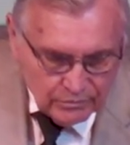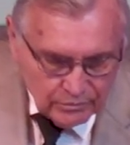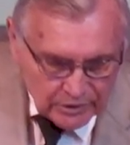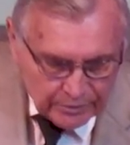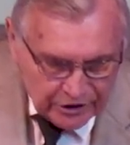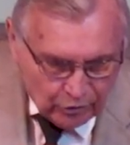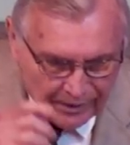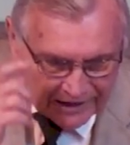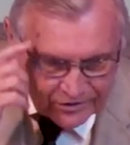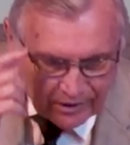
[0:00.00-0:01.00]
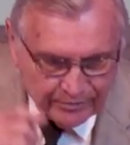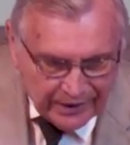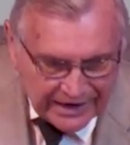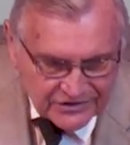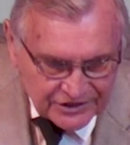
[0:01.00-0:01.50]
Let me go back to my
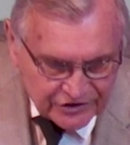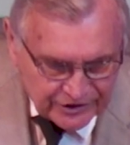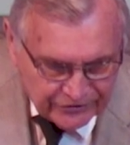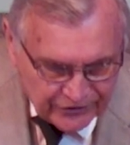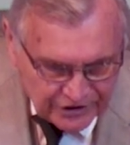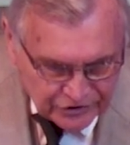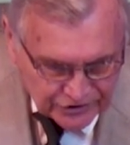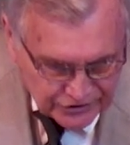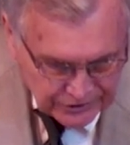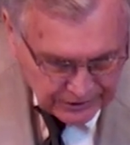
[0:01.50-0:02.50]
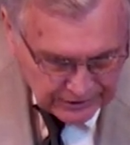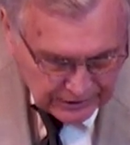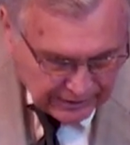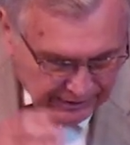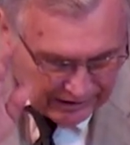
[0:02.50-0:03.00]
passage in Ephesians,
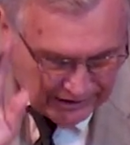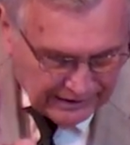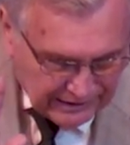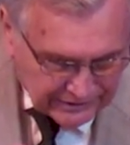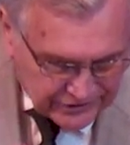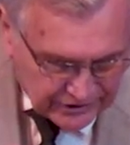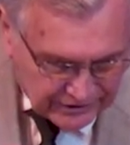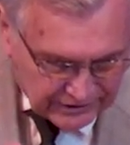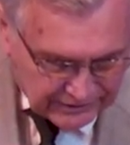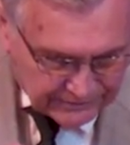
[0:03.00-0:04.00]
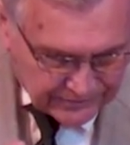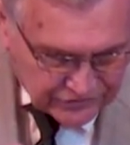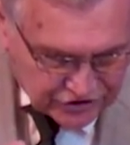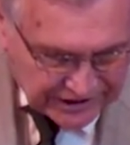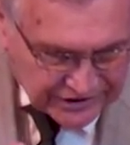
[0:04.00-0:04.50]
uh, uh at uh, um,
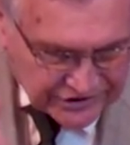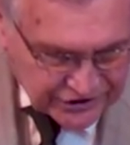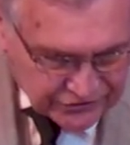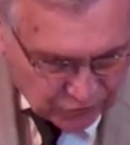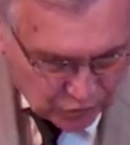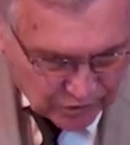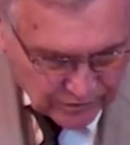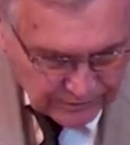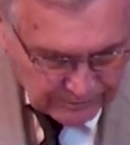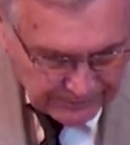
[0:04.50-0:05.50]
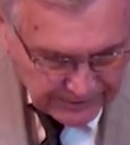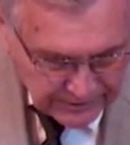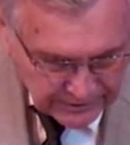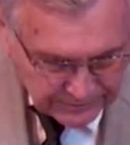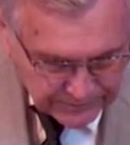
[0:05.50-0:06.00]
Genesis 4
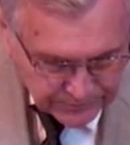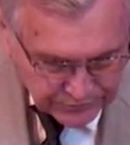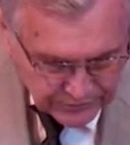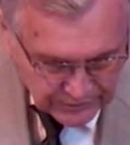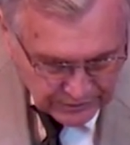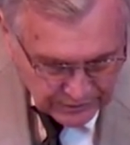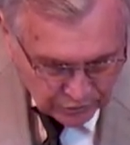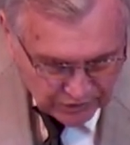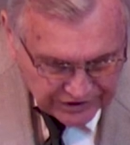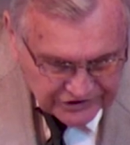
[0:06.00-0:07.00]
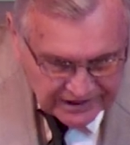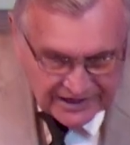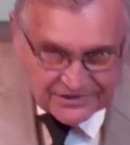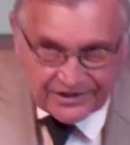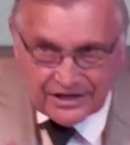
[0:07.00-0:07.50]
when he
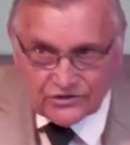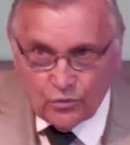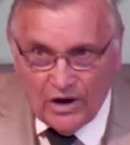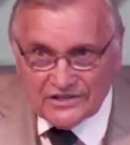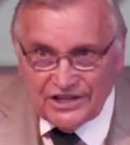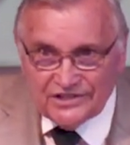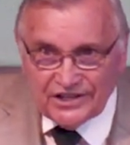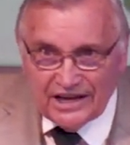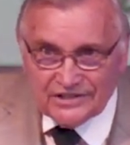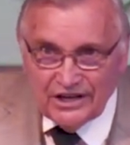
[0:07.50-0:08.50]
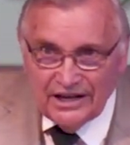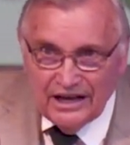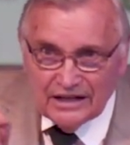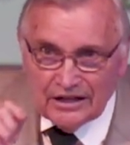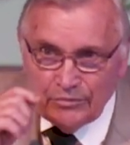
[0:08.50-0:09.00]
says this. Watch, he says,
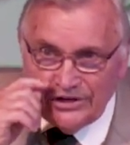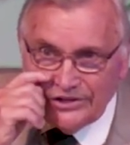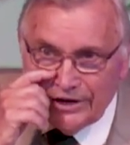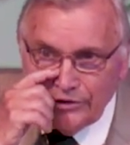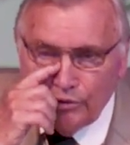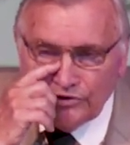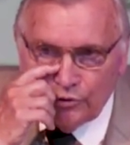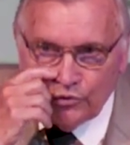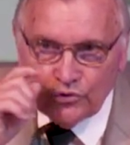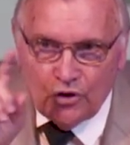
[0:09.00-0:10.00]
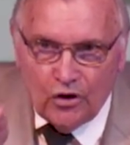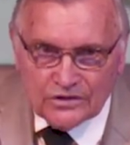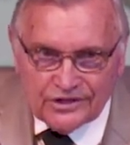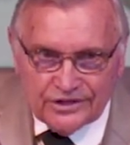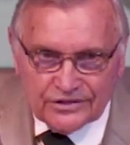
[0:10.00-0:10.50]
Let me tell you what the root
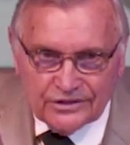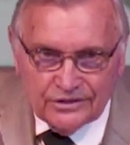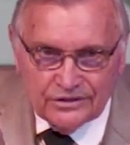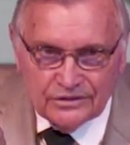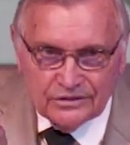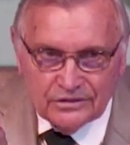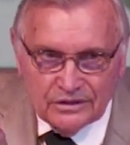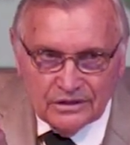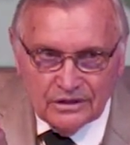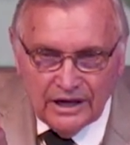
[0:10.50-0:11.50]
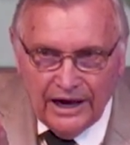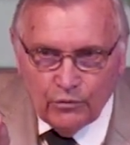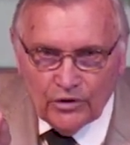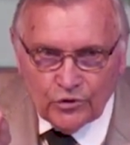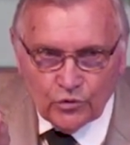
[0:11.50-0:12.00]
cause is and
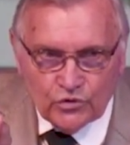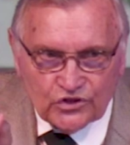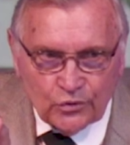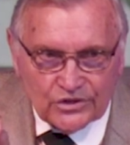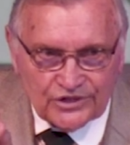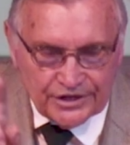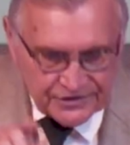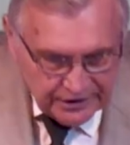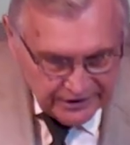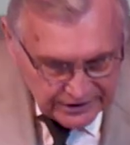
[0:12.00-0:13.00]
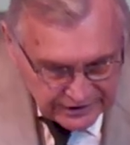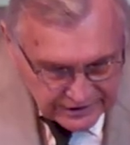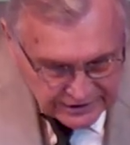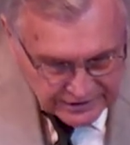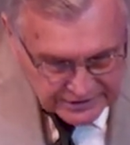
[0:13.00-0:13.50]
what the root source is.
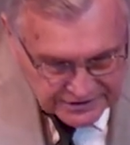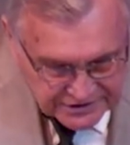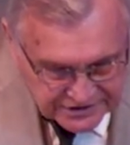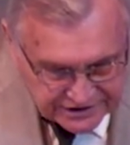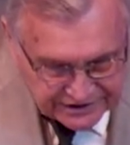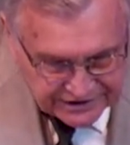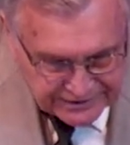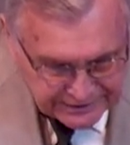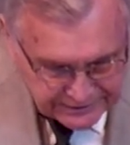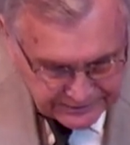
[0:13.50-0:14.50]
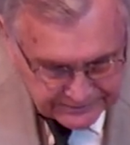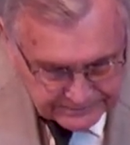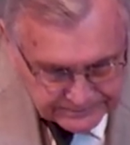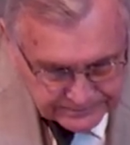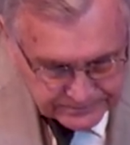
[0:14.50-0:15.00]
Sin,
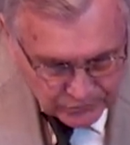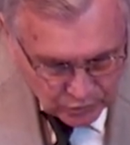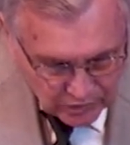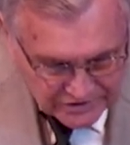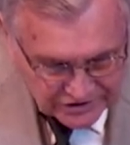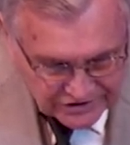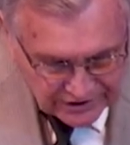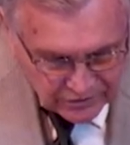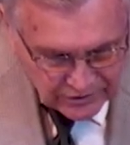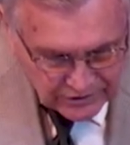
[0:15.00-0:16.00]
watch this now.